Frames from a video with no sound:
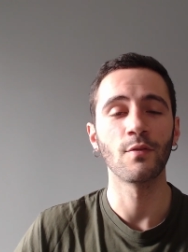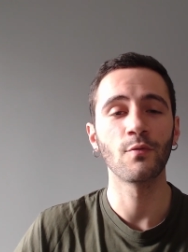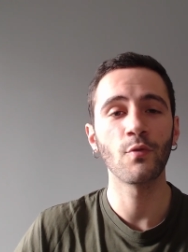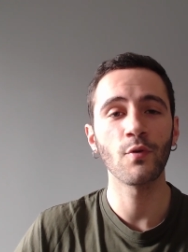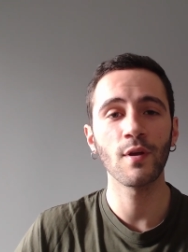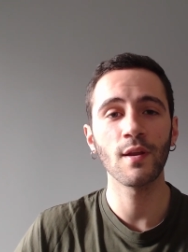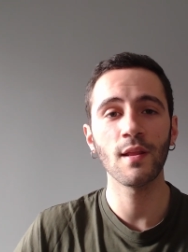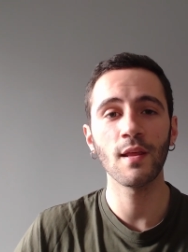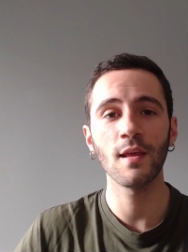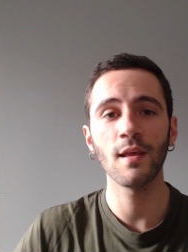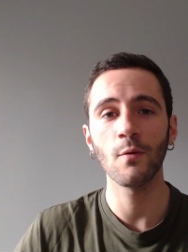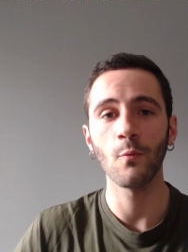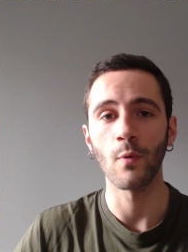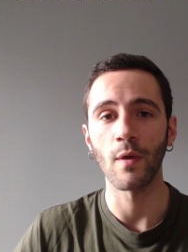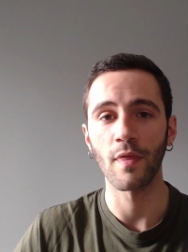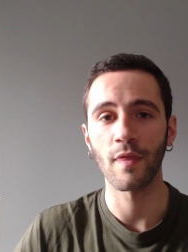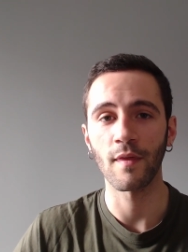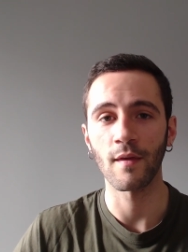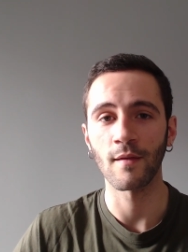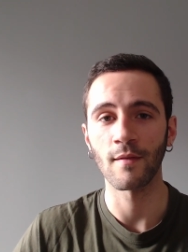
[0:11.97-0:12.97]
3D
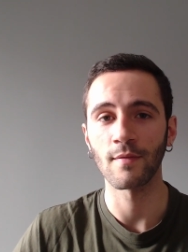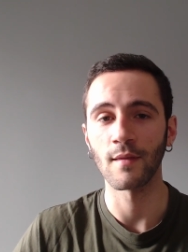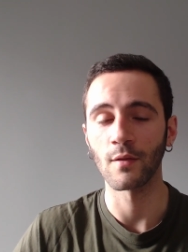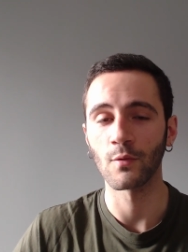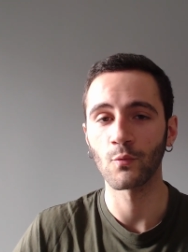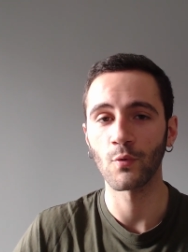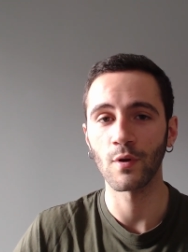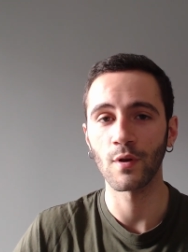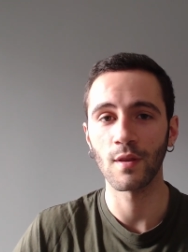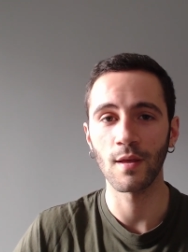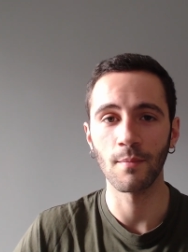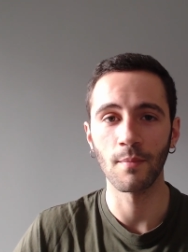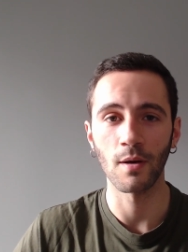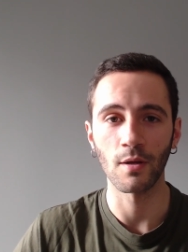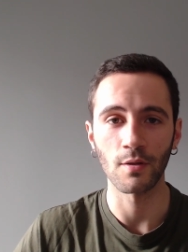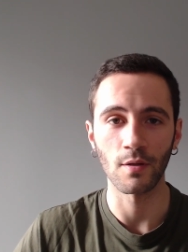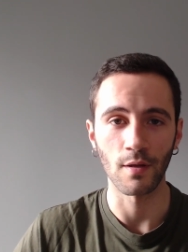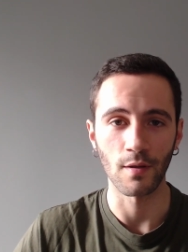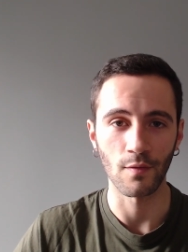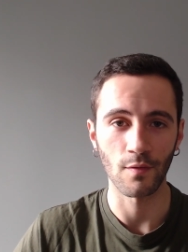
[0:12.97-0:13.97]
within the 3D
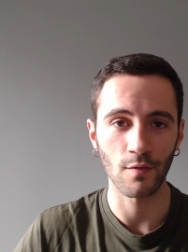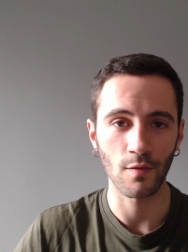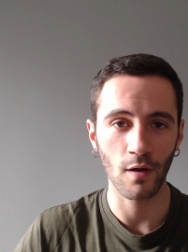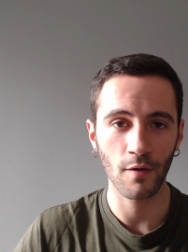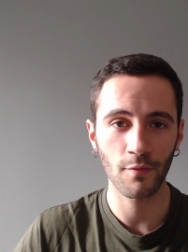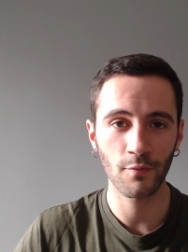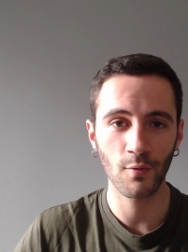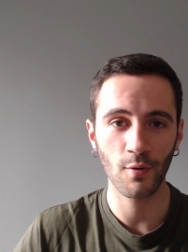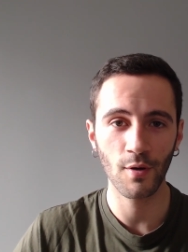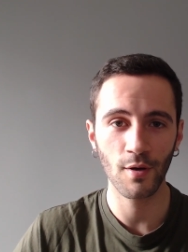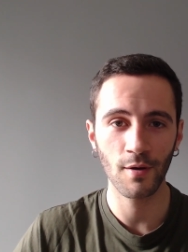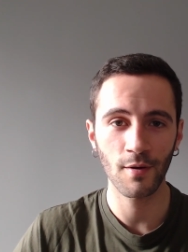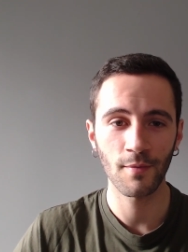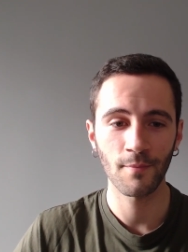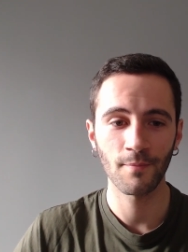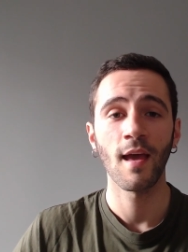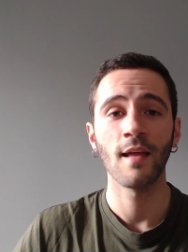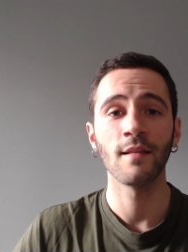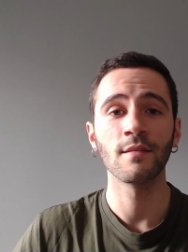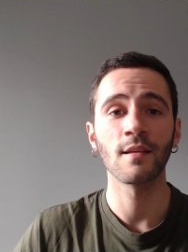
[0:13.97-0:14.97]
modeling software
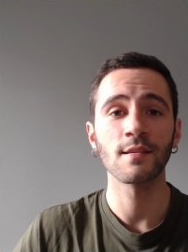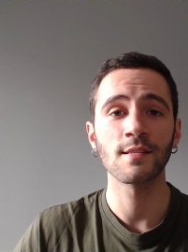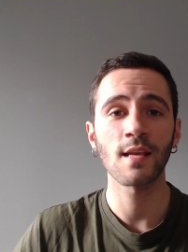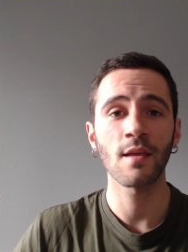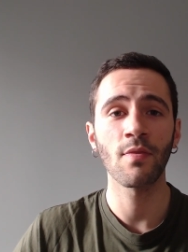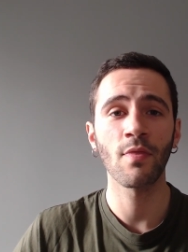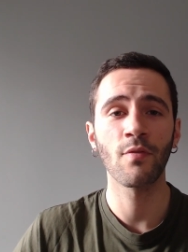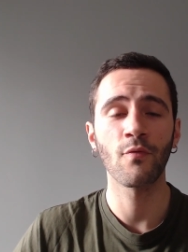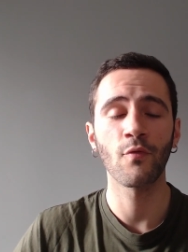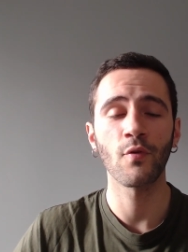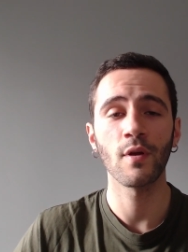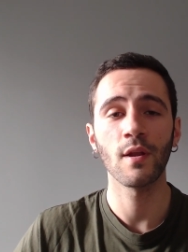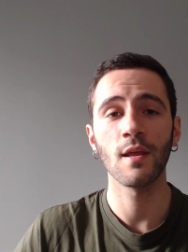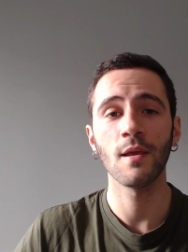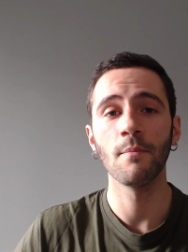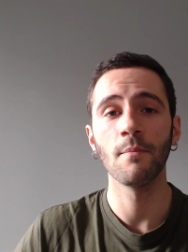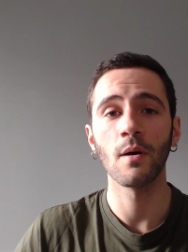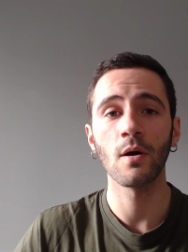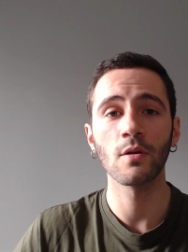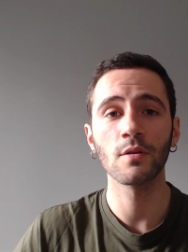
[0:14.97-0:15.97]
and the same
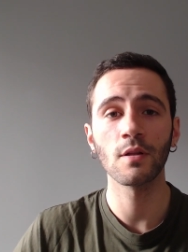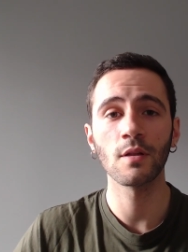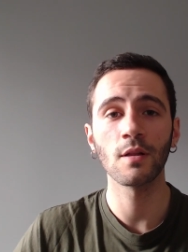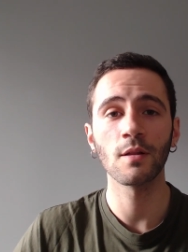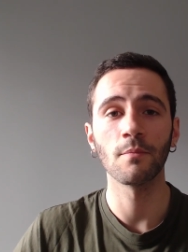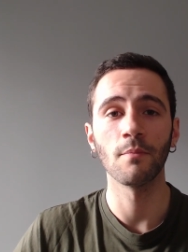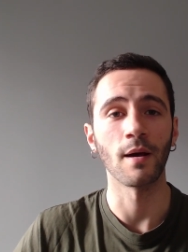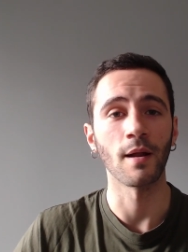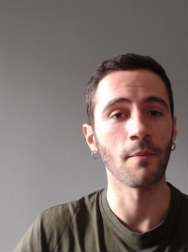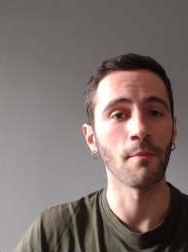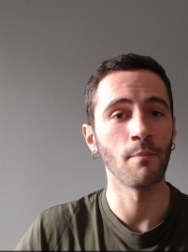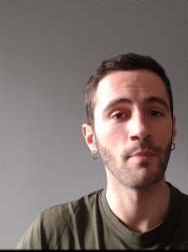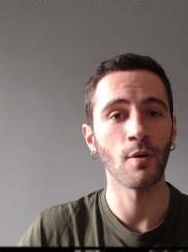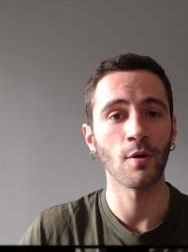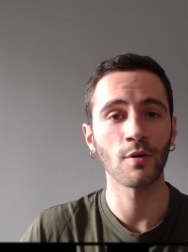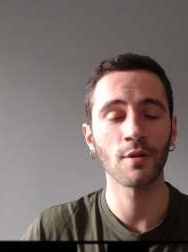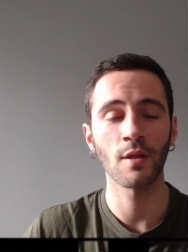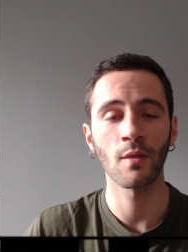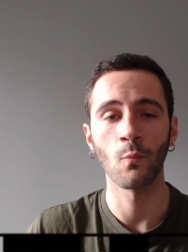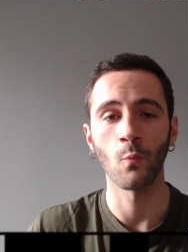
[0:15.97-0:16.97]
3D model but
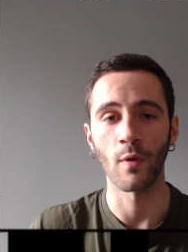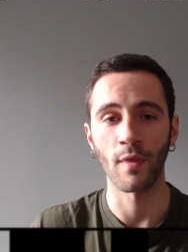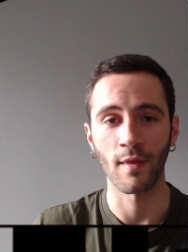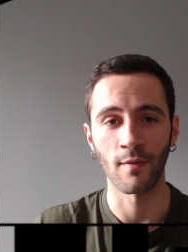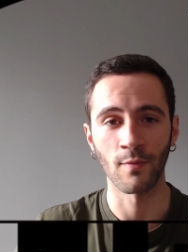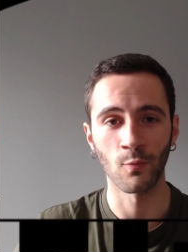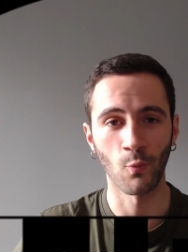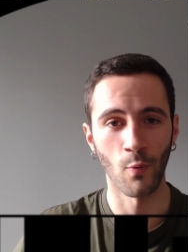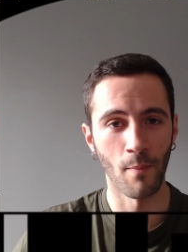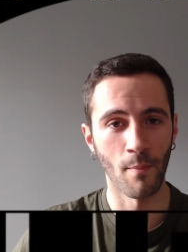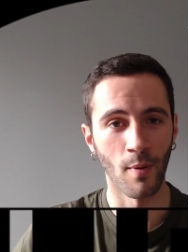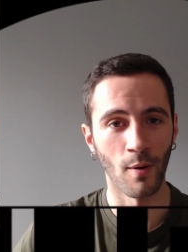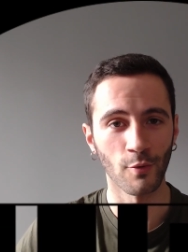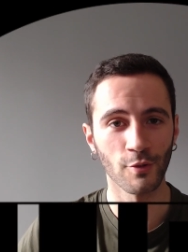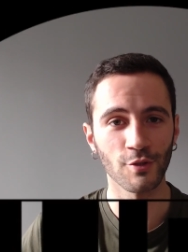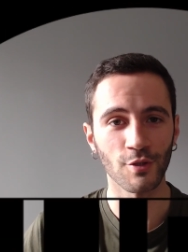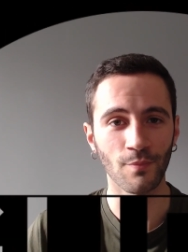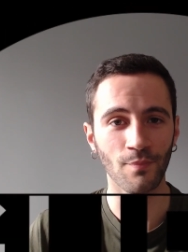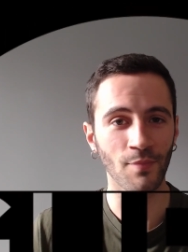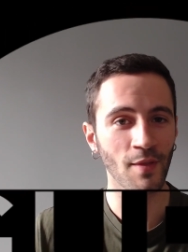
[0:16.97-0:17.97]
important within
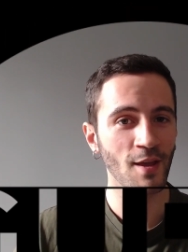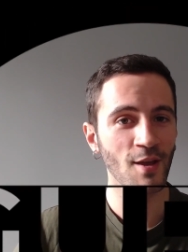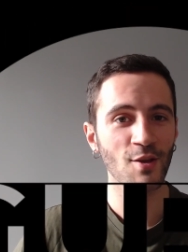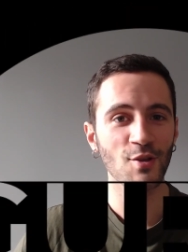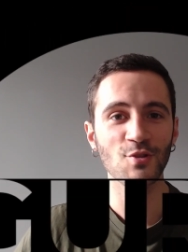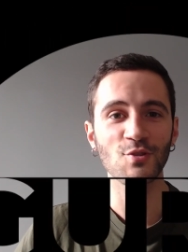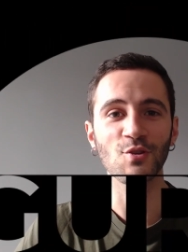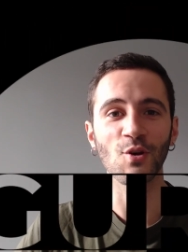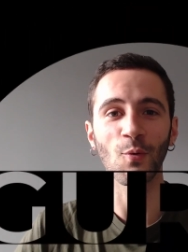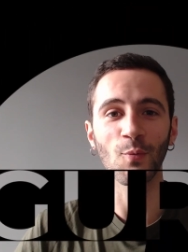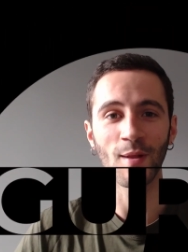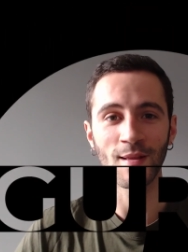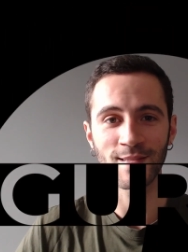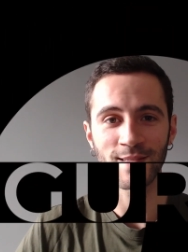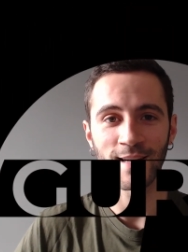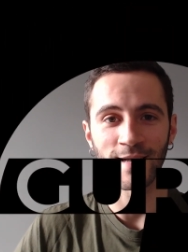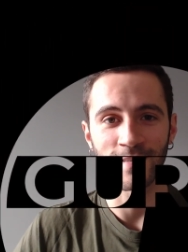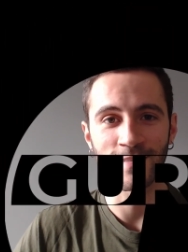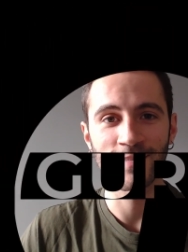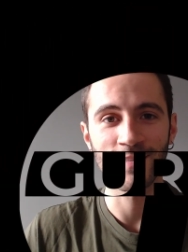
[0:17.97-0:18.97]
Twinmotion. So
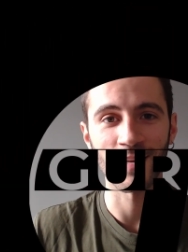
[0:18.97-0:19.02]
let's get